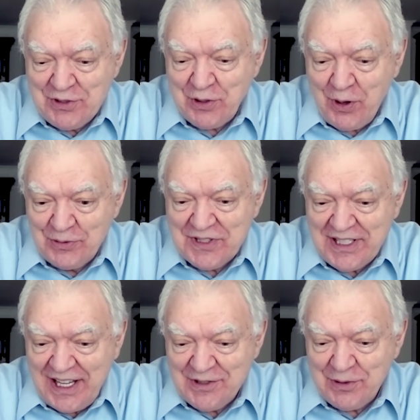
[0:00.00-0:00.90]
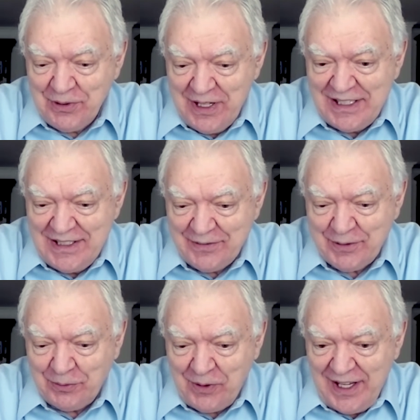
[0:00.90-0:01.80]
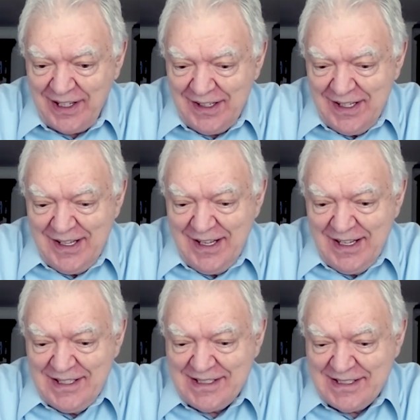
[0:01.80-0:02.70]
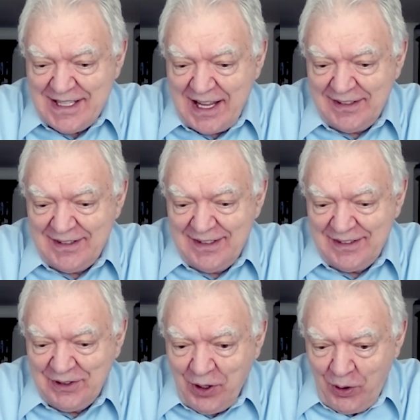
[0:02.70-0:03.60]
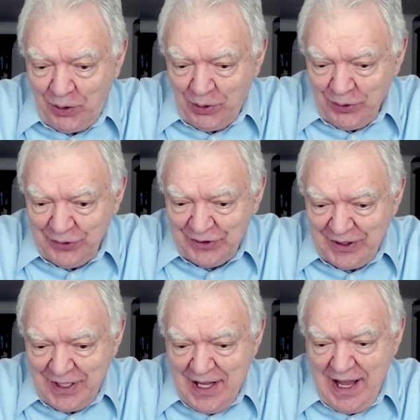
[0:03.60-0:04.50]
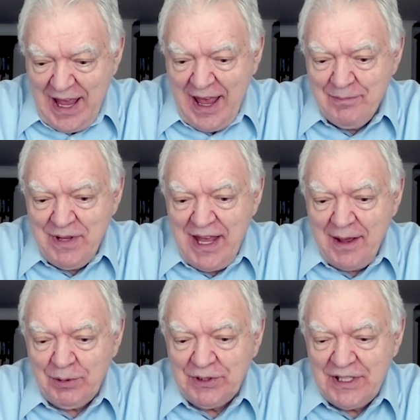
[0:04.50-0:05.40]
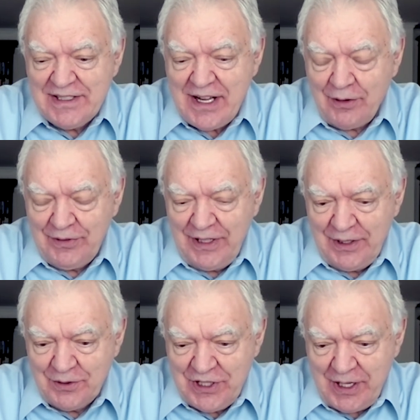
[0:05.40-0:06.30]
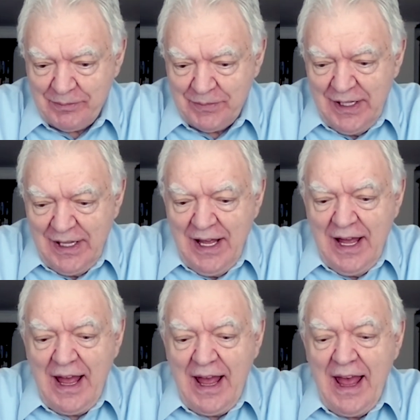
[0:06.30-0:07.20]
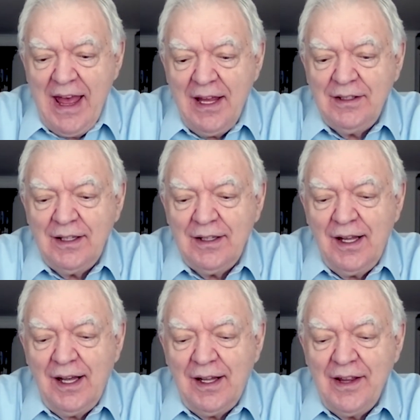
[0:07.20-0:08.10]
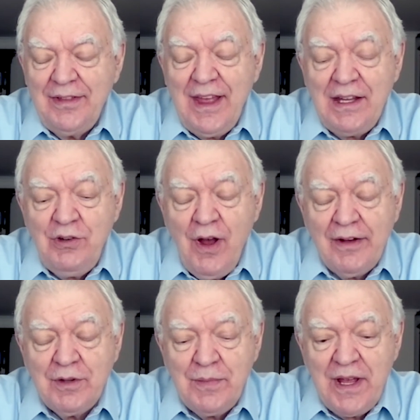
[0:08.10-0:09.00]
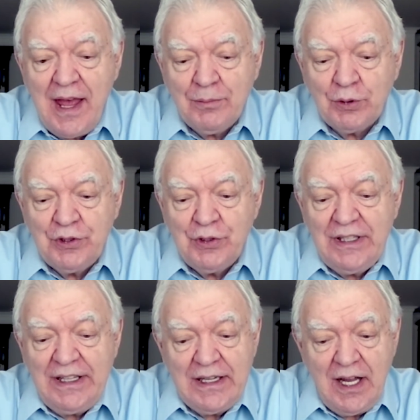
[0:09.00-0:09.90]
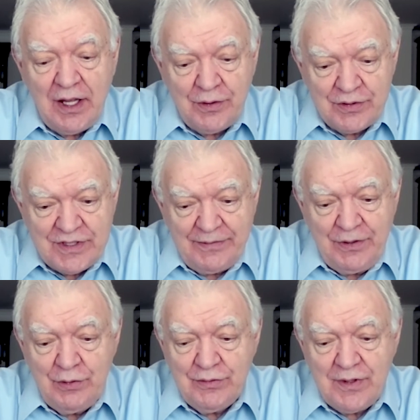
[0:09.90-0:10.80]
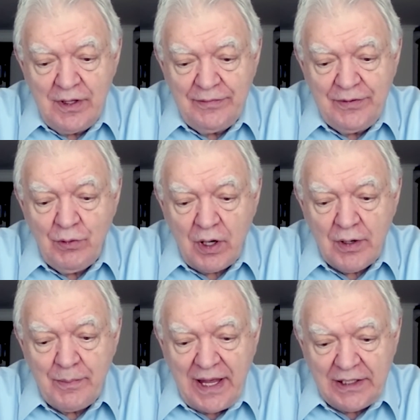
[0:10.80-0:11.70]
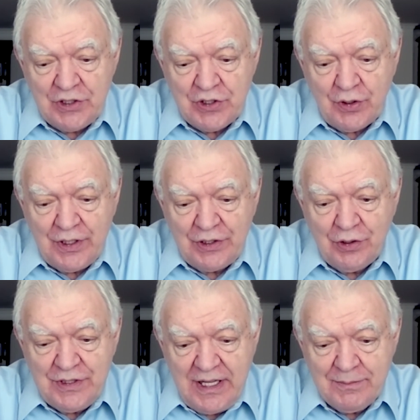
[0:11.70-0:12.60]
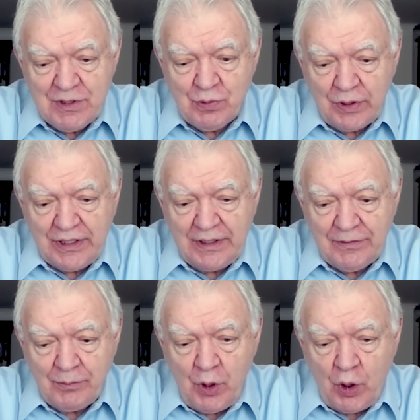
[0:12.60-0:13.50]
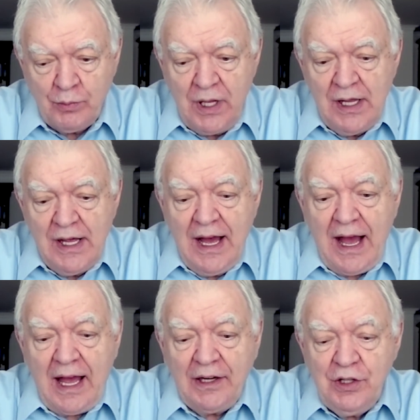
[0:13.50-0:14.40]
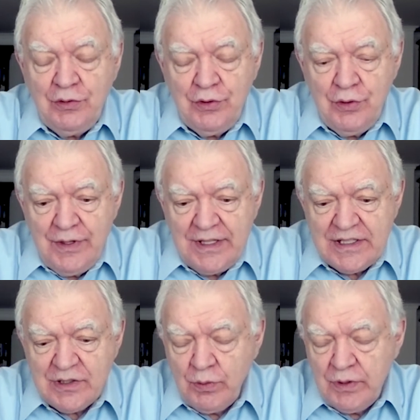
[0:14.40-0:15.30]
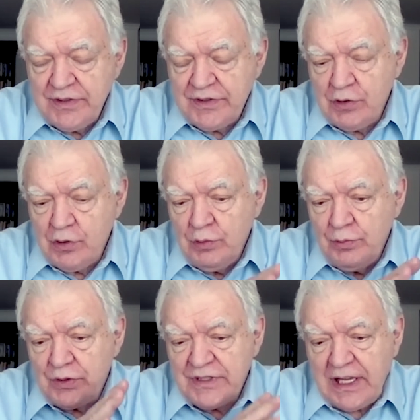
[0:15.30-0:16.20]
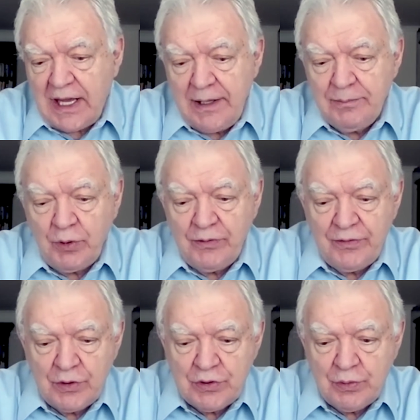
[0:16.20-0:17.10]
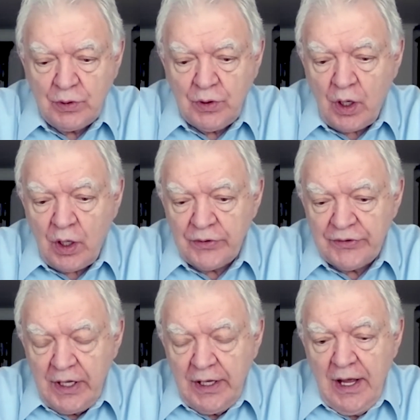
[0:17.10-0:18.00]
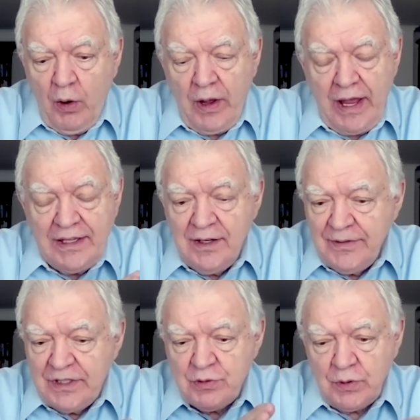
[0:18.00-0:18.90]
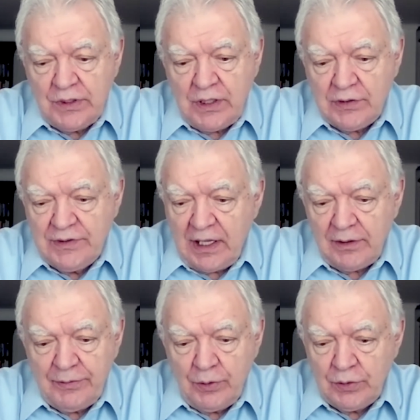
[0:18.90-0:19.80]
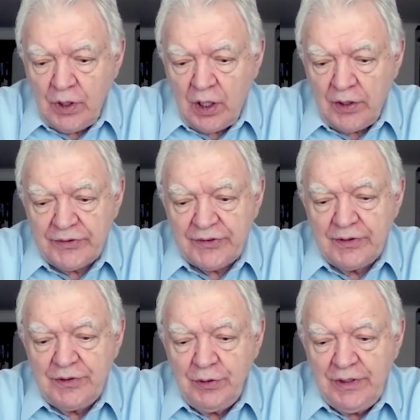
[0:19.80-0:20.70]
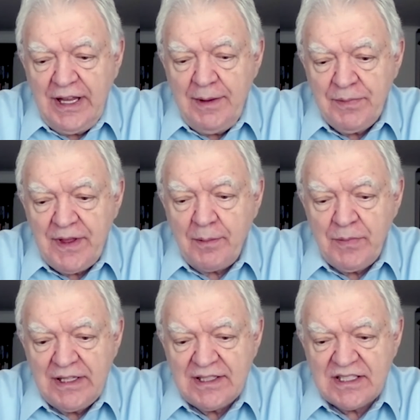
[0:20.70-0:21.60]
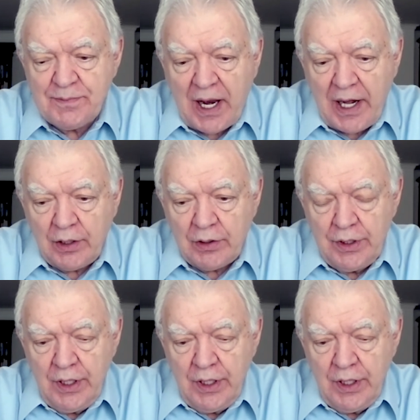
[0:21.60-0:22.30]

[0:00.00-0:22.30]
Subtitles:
your own schedule in a different way, set goals, and be able to self-leadership. And then you have to be able to lead others. If you are a manager and your team is working from home, how do you do this with Zoom or Skype or virtual calls, individual telephone calls, to keep them inspired?